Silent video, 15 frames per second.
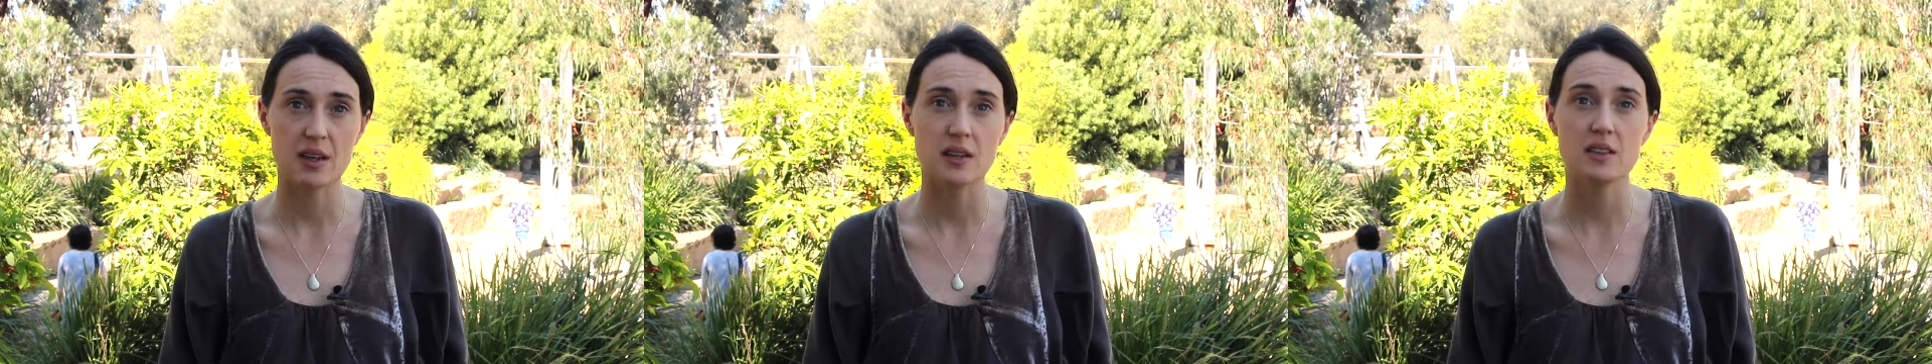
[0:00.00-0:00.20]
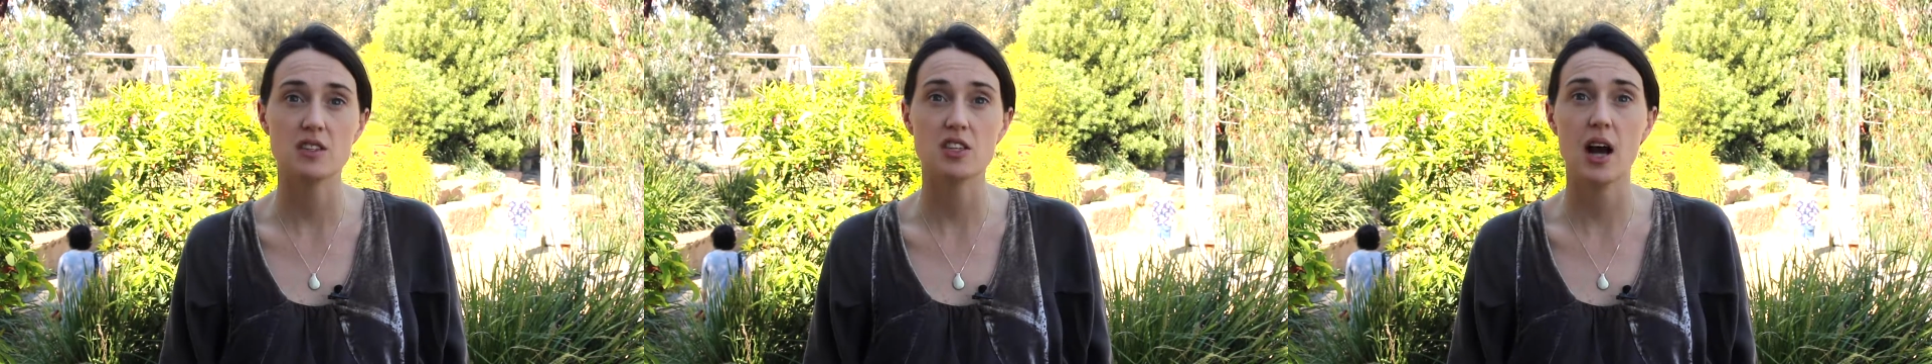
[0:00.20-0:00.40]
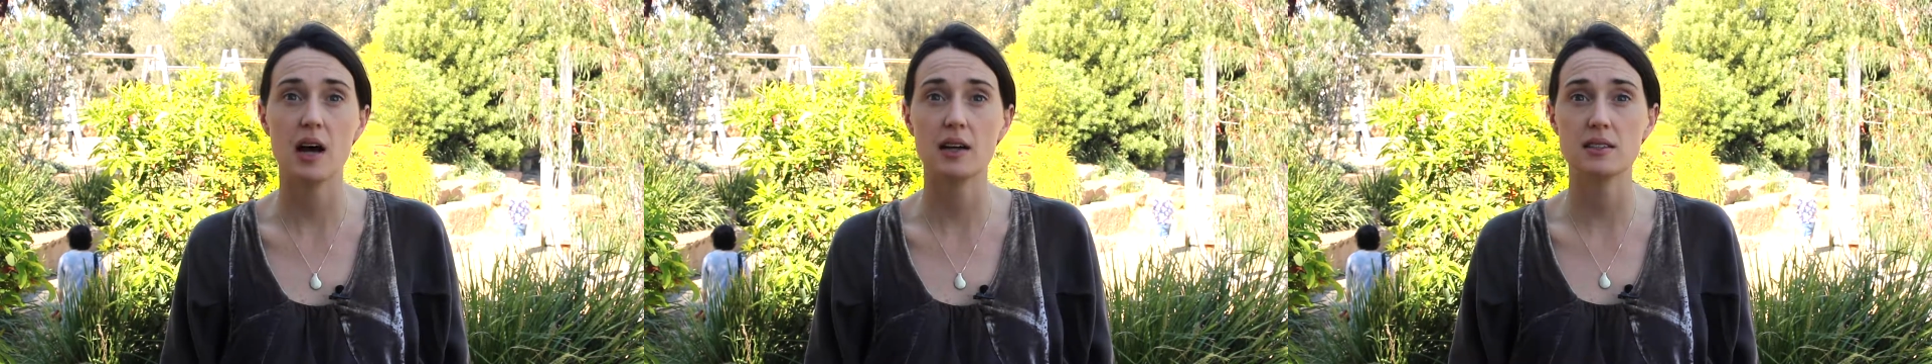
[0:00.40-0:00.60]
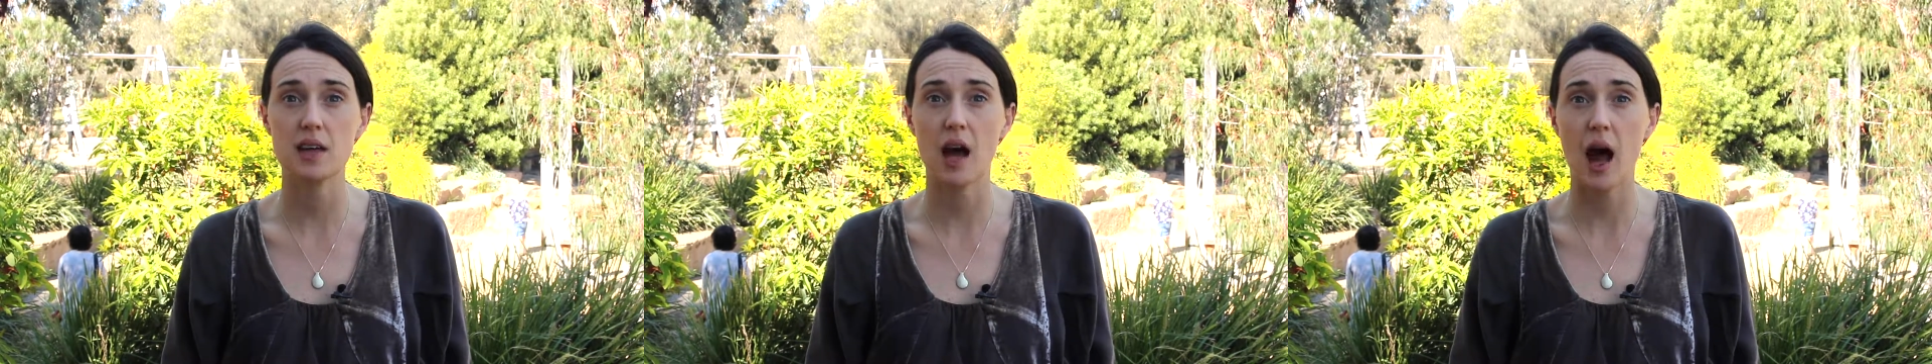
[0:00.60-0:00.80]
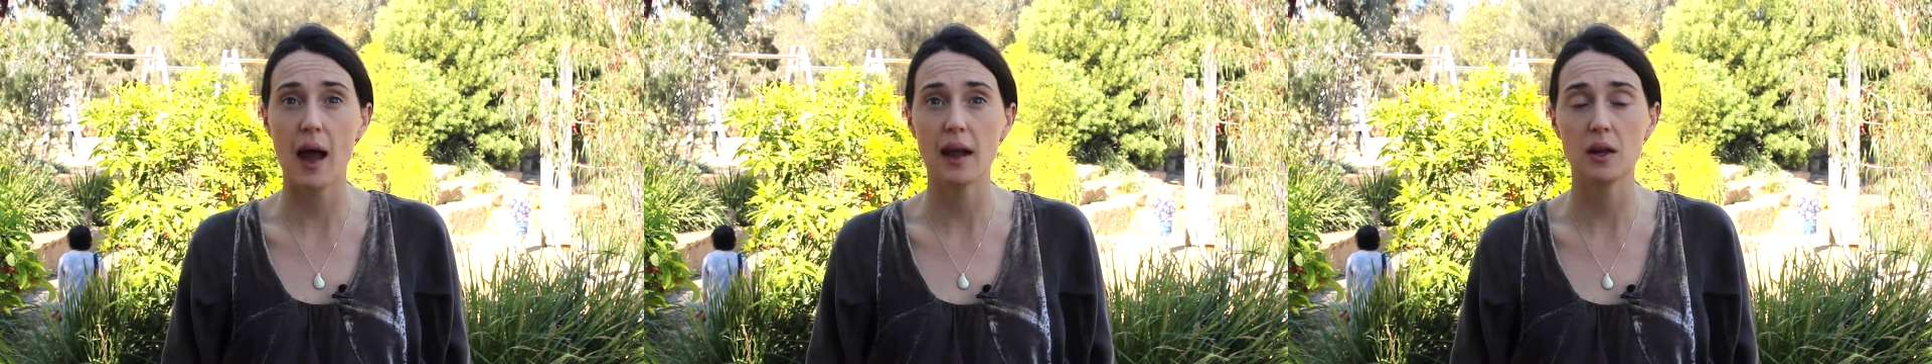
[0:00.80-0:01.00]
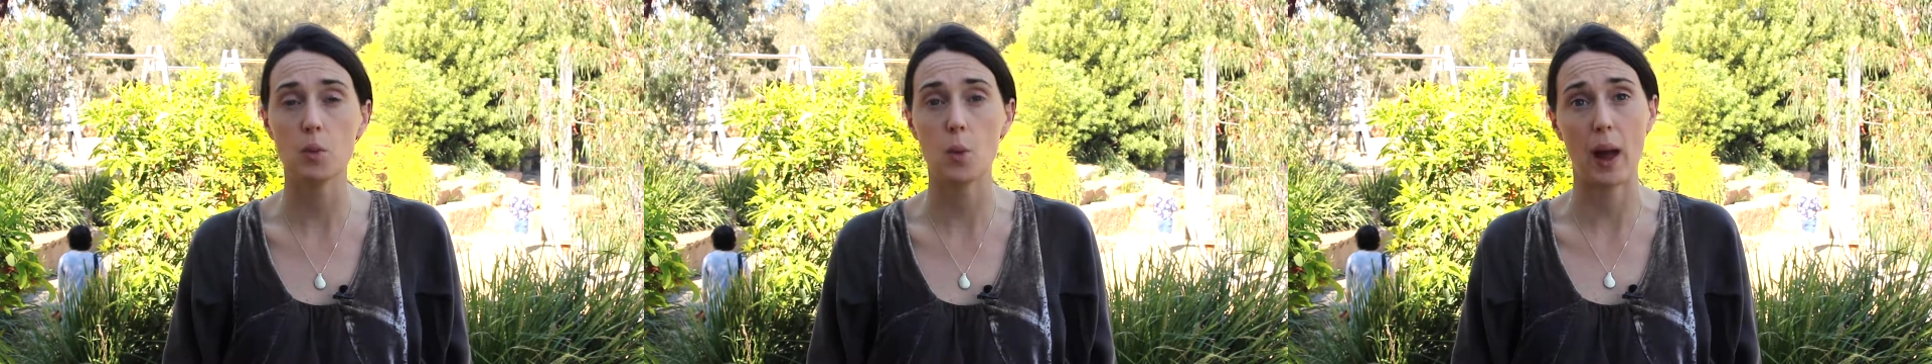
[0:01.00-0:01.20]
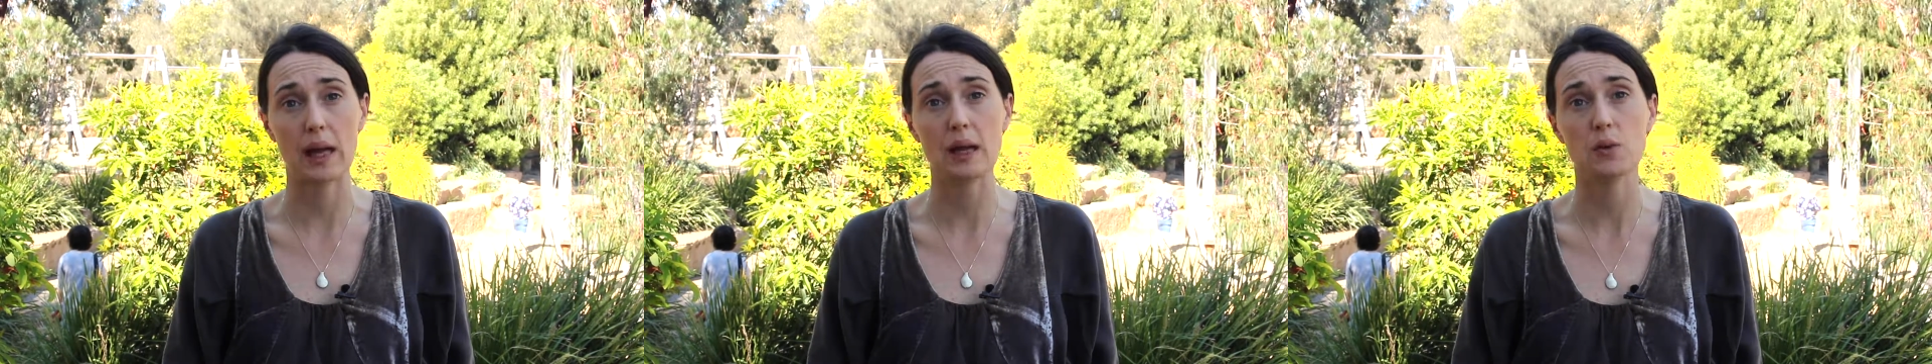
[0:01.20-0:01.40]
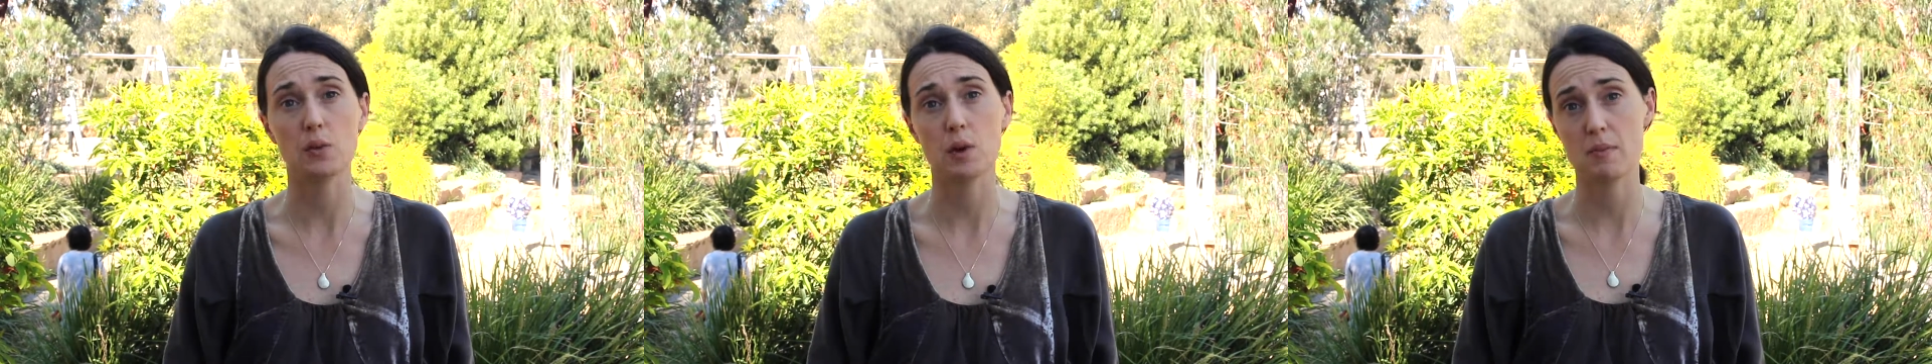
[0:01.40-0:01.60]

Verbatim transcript: The child's height and weight were